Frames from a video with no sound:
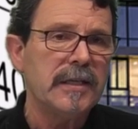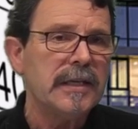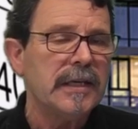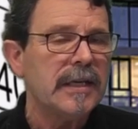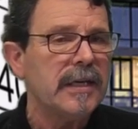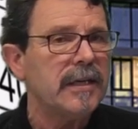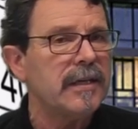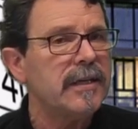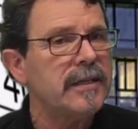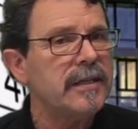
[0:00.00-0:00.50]

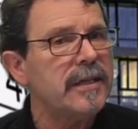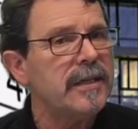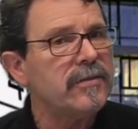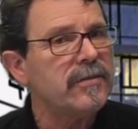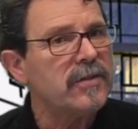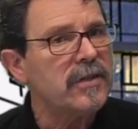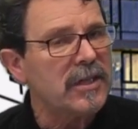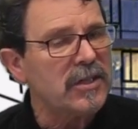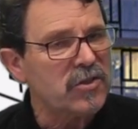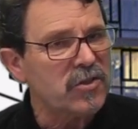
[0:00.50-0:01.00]
in an
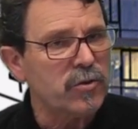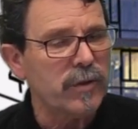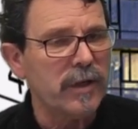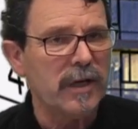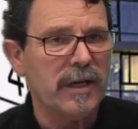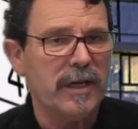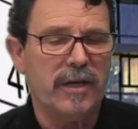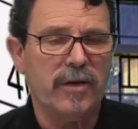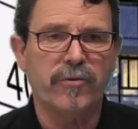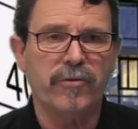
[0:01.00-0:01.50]
industrial
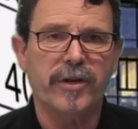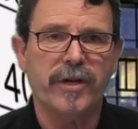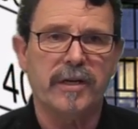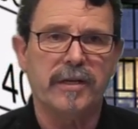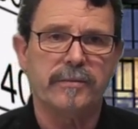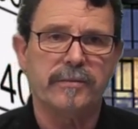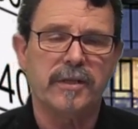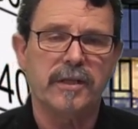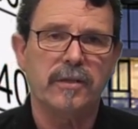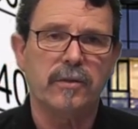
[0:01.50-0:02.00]
area,
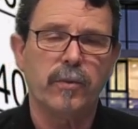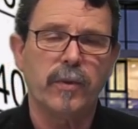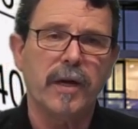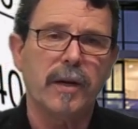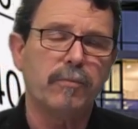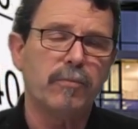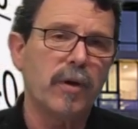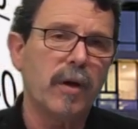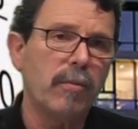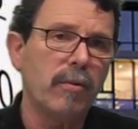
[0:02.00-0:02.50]
yeah, where
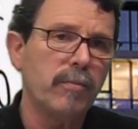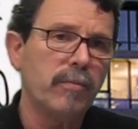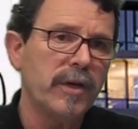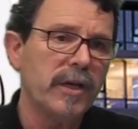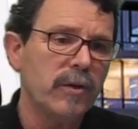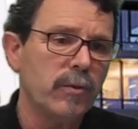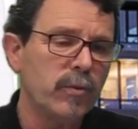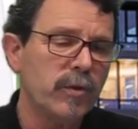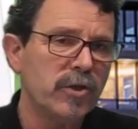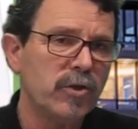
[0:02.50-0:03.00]
probably
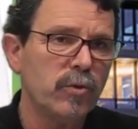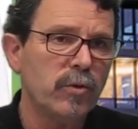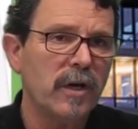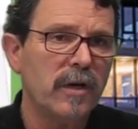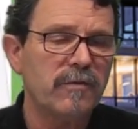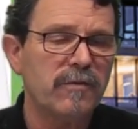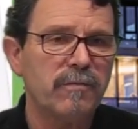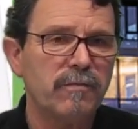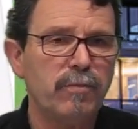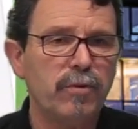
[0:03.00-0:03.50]
we do
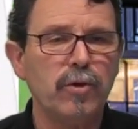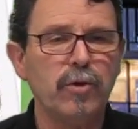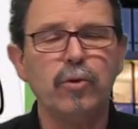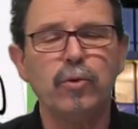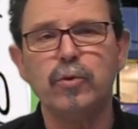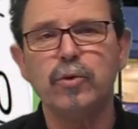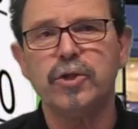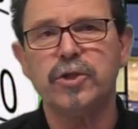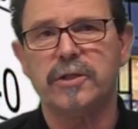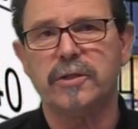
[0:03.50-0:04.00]
have
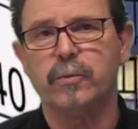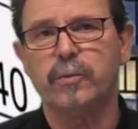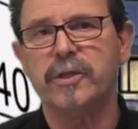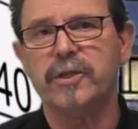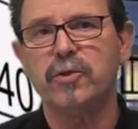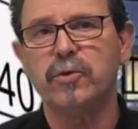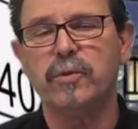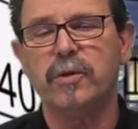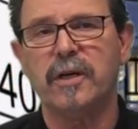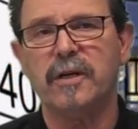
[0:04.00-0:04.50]
pollution, we
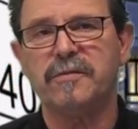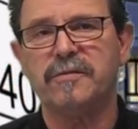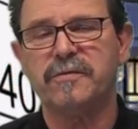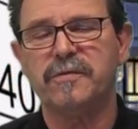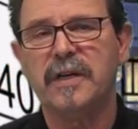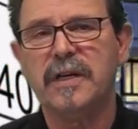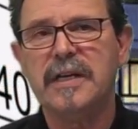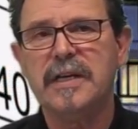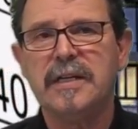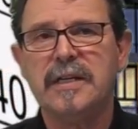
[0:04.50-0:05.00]
do have
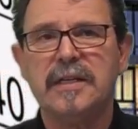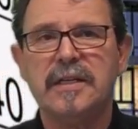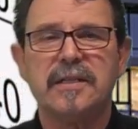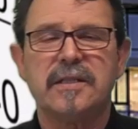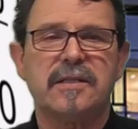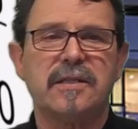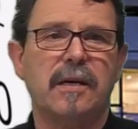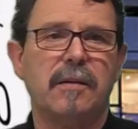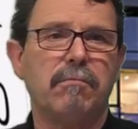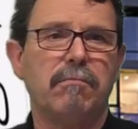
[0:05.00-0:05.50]

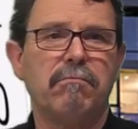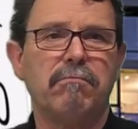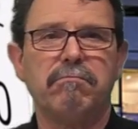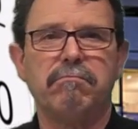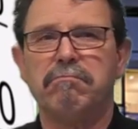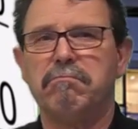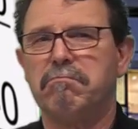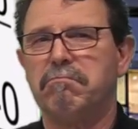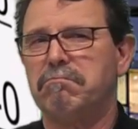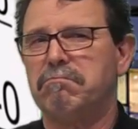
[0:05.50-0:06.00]
some
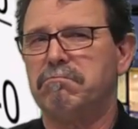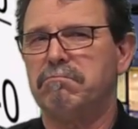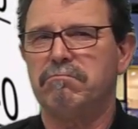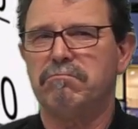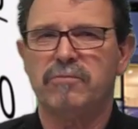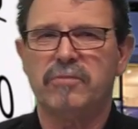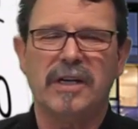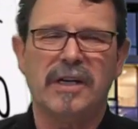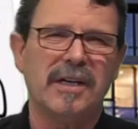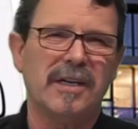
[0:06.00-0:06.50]

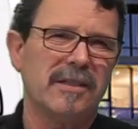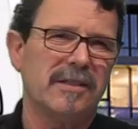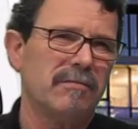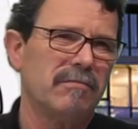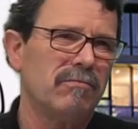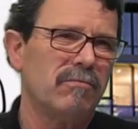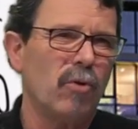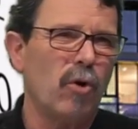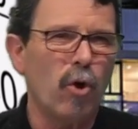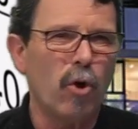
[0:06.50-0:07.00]

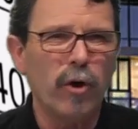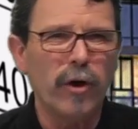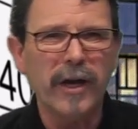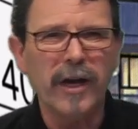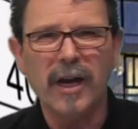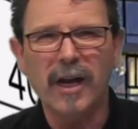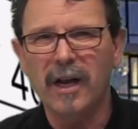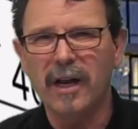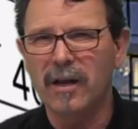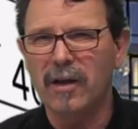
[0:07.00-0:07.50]

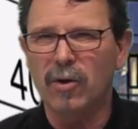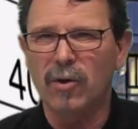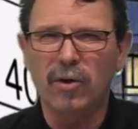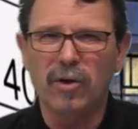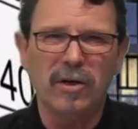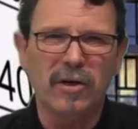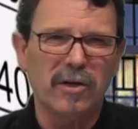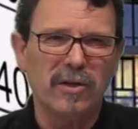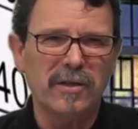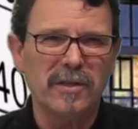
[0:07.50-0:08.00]
oil
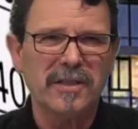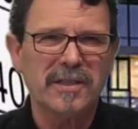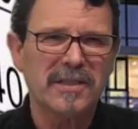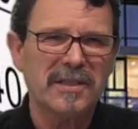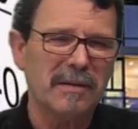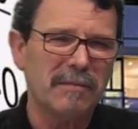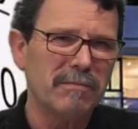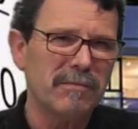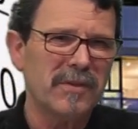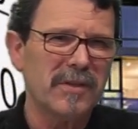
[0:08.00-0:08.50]
or
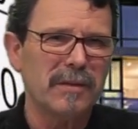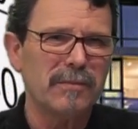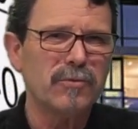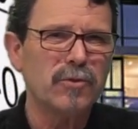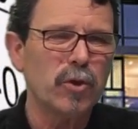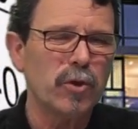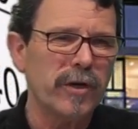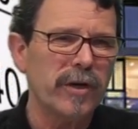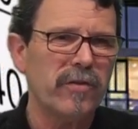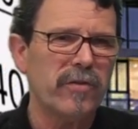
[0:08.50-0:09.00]
some
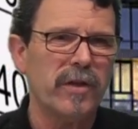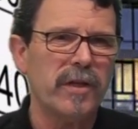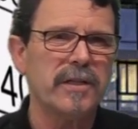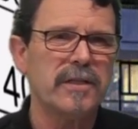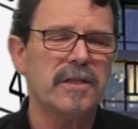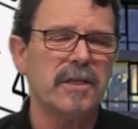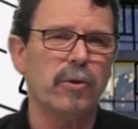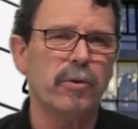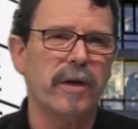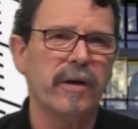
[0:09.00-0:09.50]
dirty things,
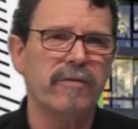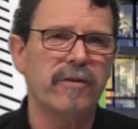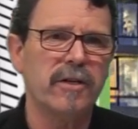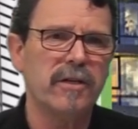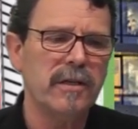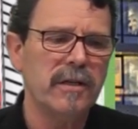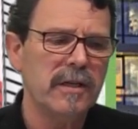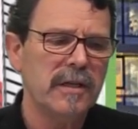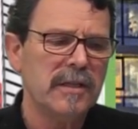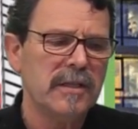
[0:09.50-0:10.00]
however,
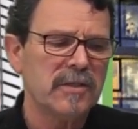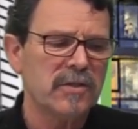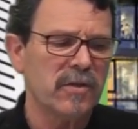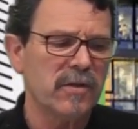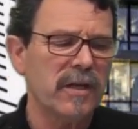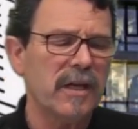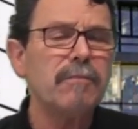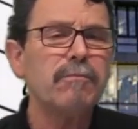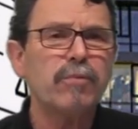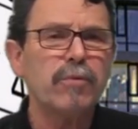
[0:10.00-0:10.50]
so
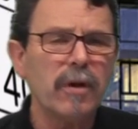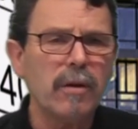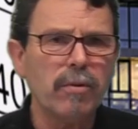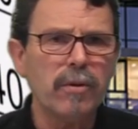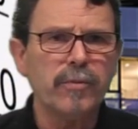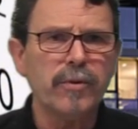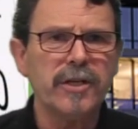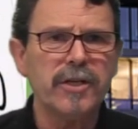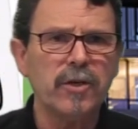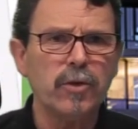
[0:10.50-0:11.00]
then
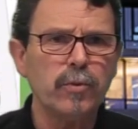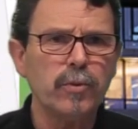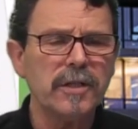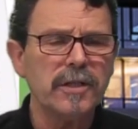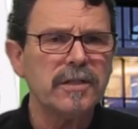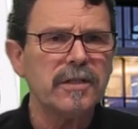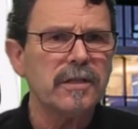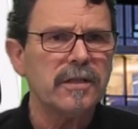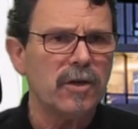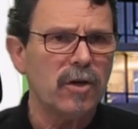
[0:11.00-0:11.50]
probably you
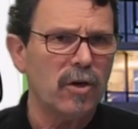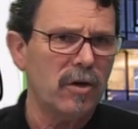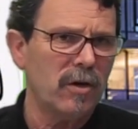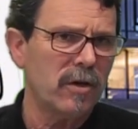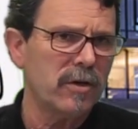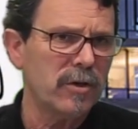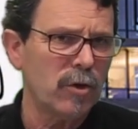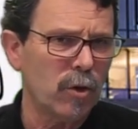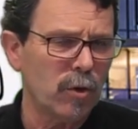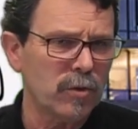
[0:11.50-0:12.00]
will,
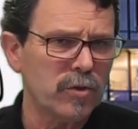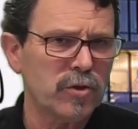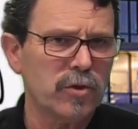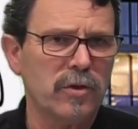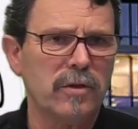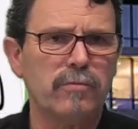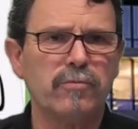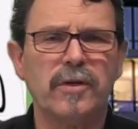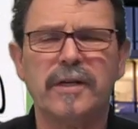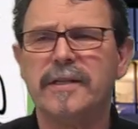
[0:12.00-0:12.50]
on
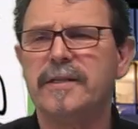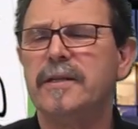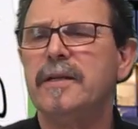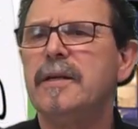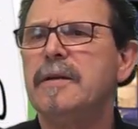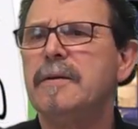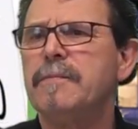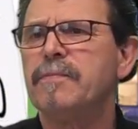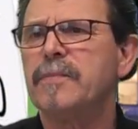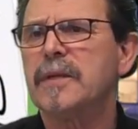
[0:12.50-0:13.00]
long-term run,
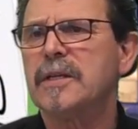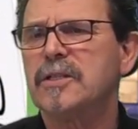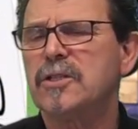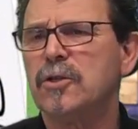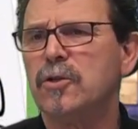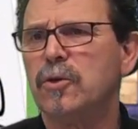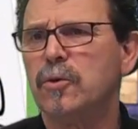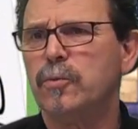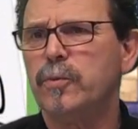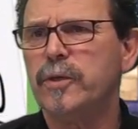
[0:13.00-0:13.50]

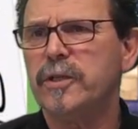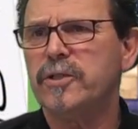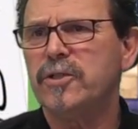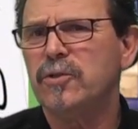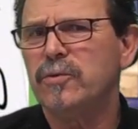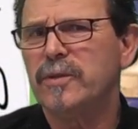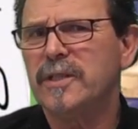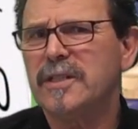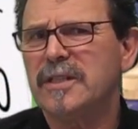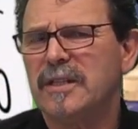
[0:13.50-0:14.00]
so you
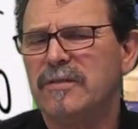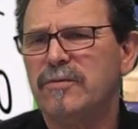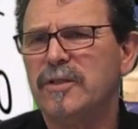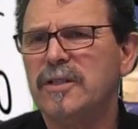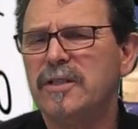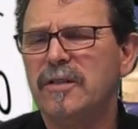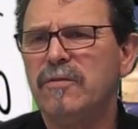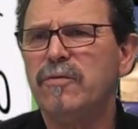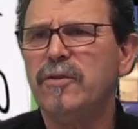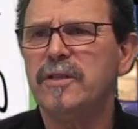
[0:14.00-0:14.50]
will
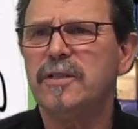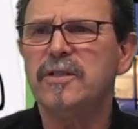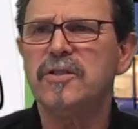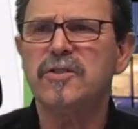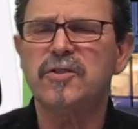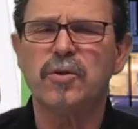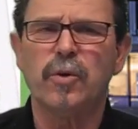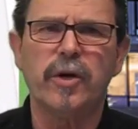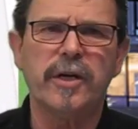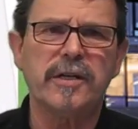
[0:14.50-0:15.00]
definitively
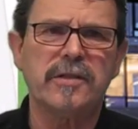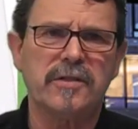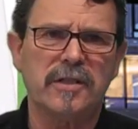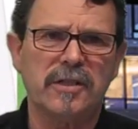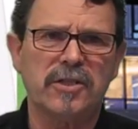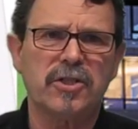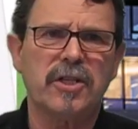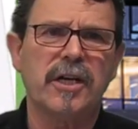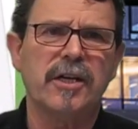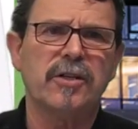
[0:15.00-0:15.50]
destroy such
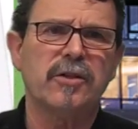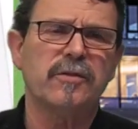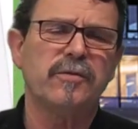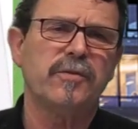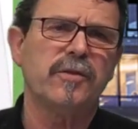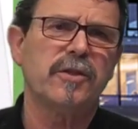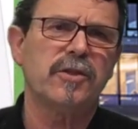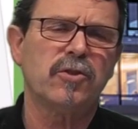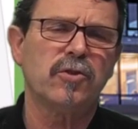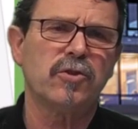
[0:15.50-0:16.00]
kind
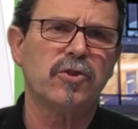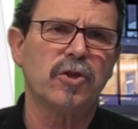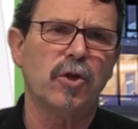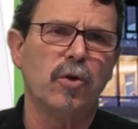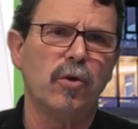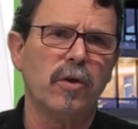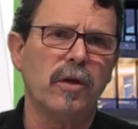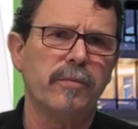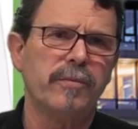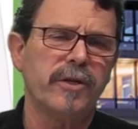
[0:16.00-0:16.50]
of
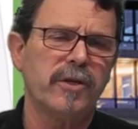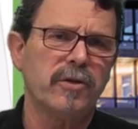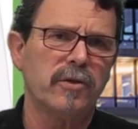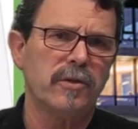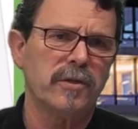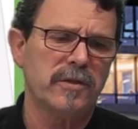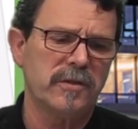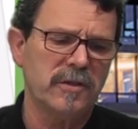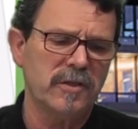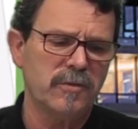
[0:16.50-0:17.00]
controller,
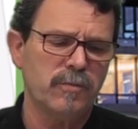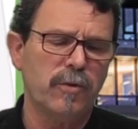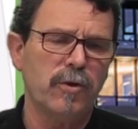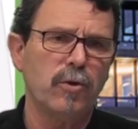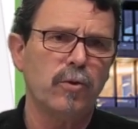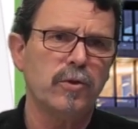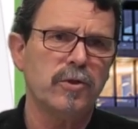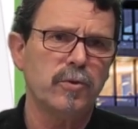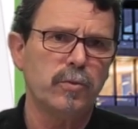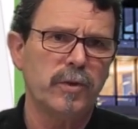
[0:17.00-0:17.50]
because this
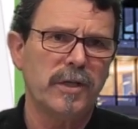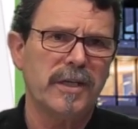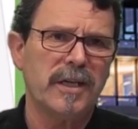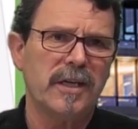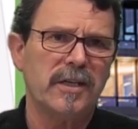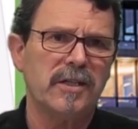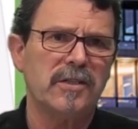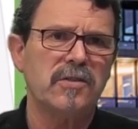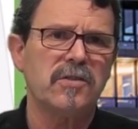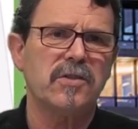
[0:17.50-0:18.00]
pollution will get
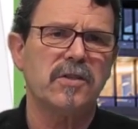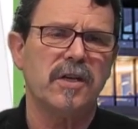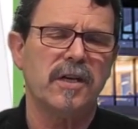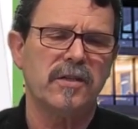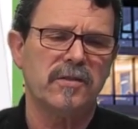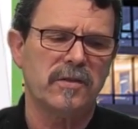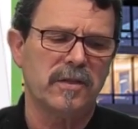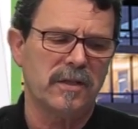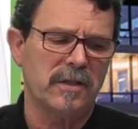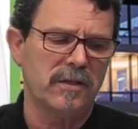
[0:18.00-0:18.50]
inside
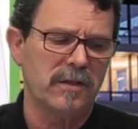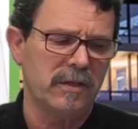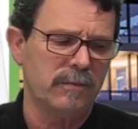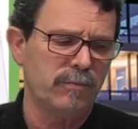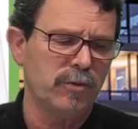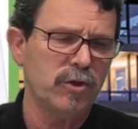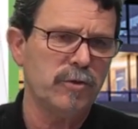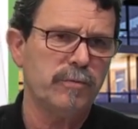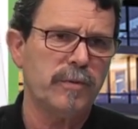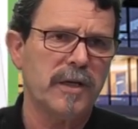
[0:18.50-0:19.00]
the
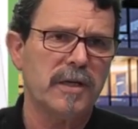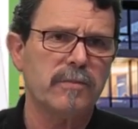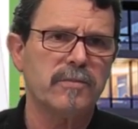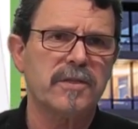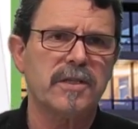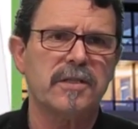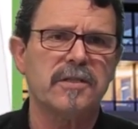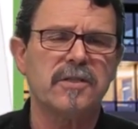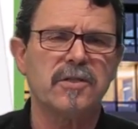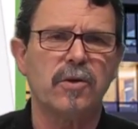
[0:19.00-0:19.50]
push-button
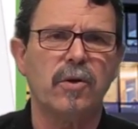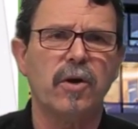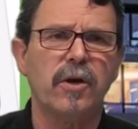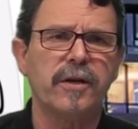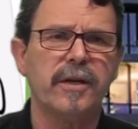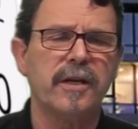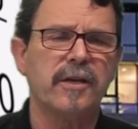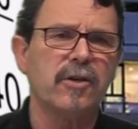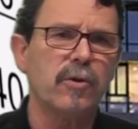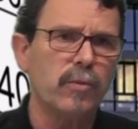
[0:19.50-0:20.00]
sensor on,
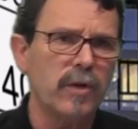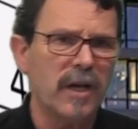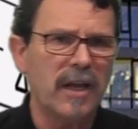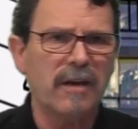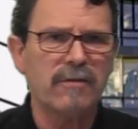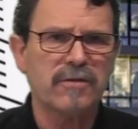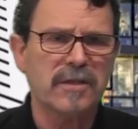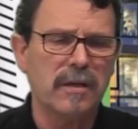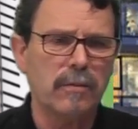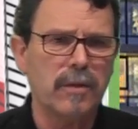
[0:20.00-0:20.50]
and you will have
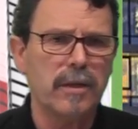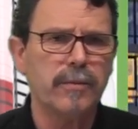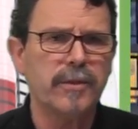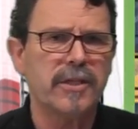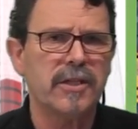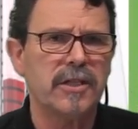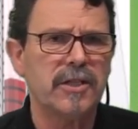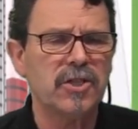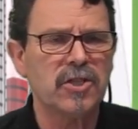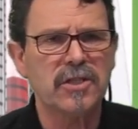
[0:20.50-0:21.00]
some
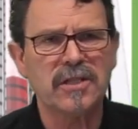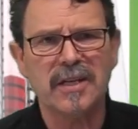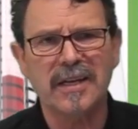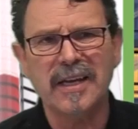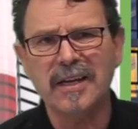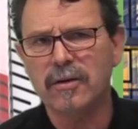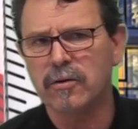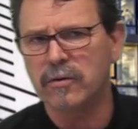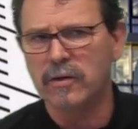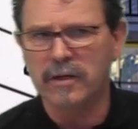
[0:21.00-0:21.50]
limitations
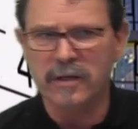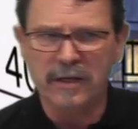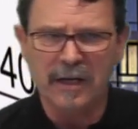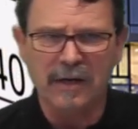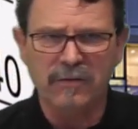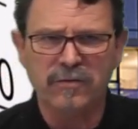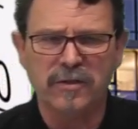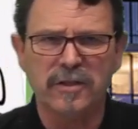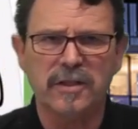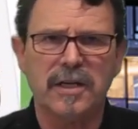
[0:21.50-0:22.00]
later on
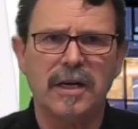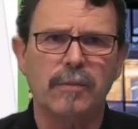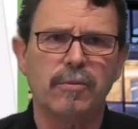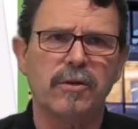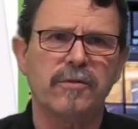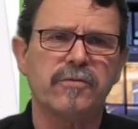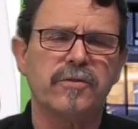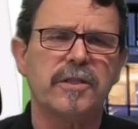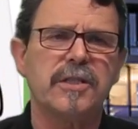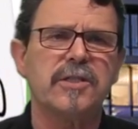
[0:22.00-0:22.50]
after a couple
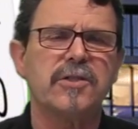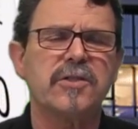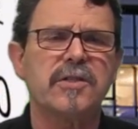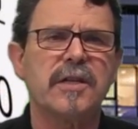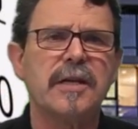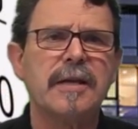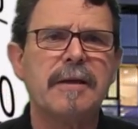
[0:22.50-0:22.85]
of years.